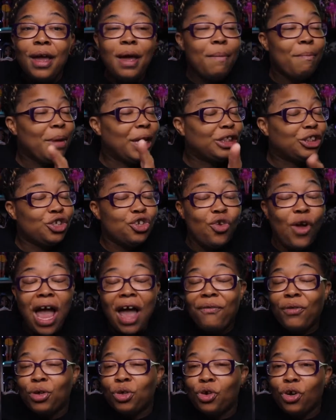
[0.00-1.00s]
Make sure you
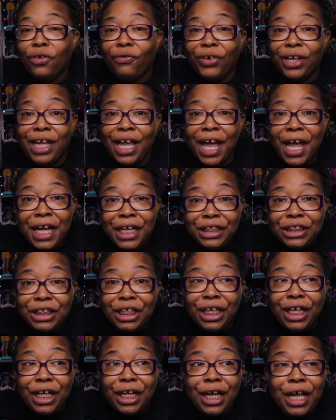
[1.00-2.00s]
have on
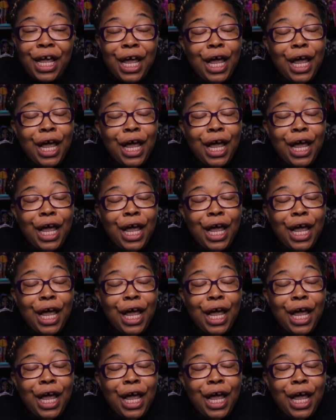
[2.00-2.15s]
notification.